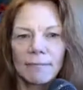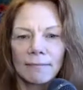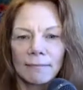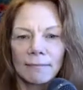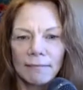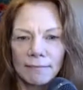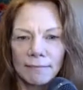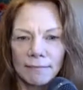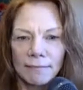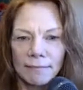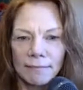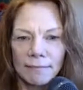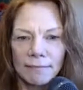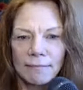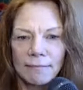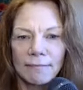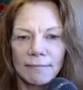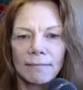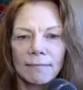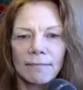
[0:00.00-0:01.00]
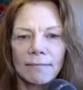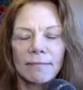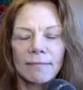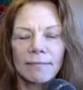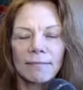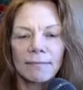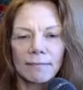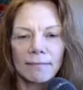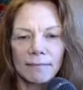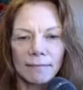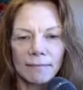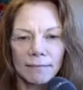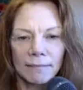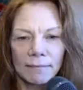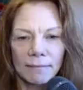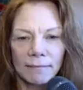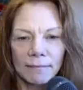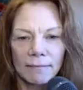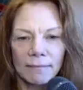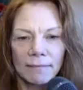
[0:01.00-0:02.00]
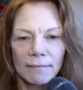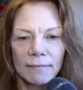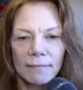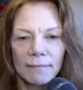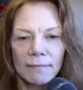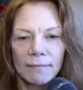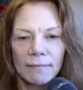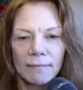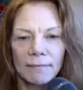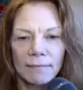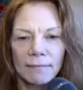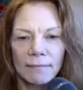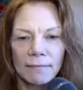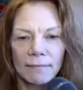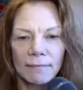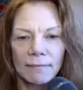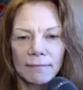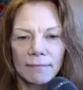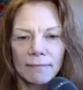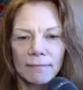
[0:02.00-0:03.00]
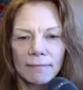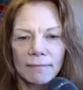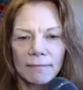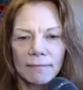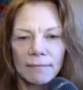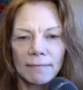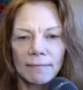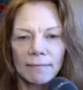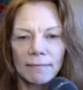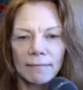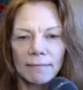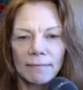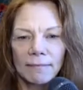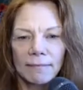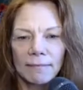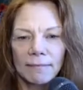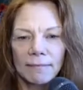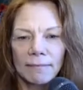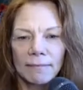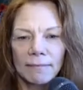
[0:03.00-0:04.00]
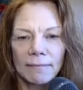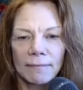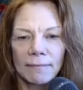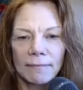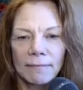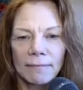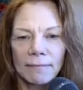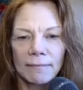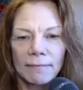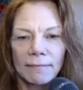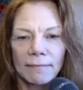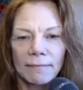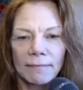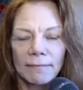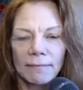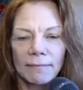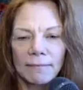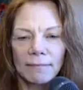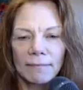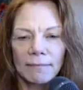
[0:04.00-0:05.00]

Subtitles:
The person shown says nothing.